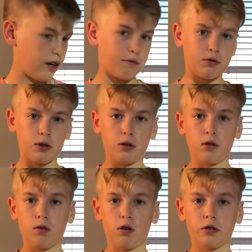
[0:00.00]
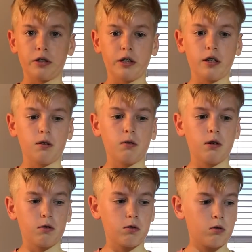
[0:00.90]
after a long day
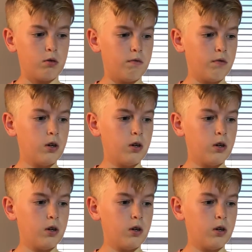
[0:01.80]
at school.